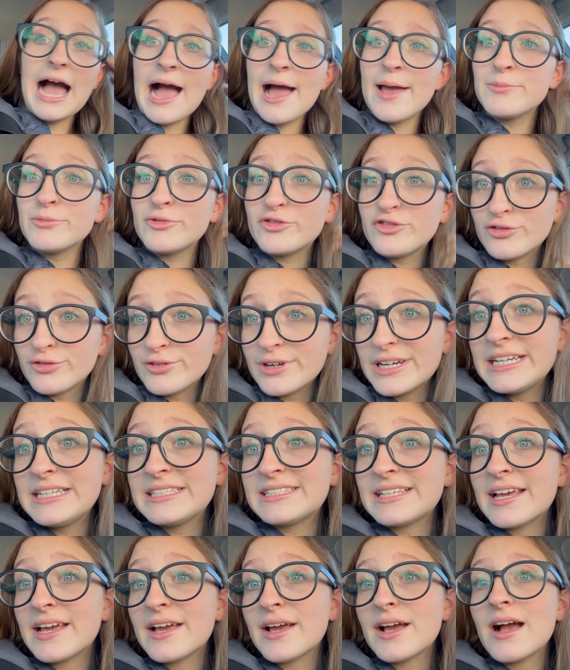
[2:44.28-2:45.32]
i'm
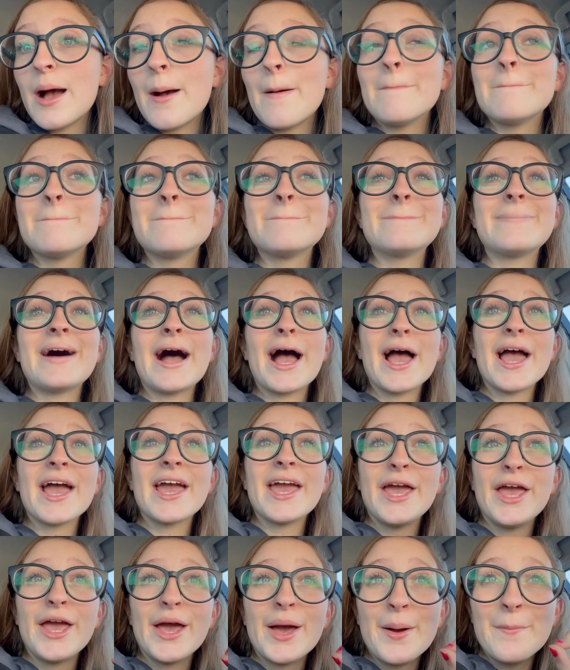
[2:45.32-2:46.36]
freezing
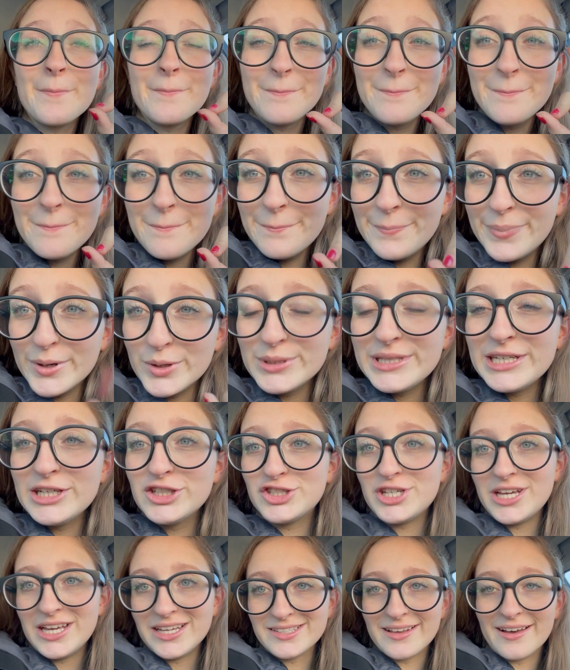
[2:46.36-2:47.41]
my booty
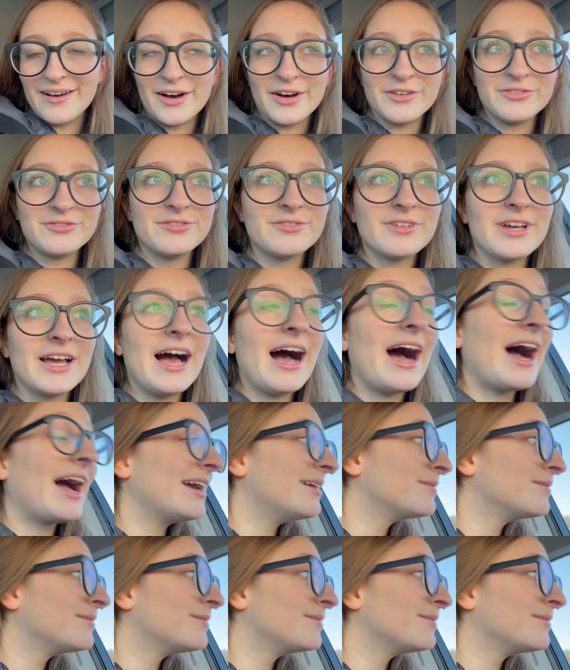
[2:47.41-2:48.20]
cheeks off i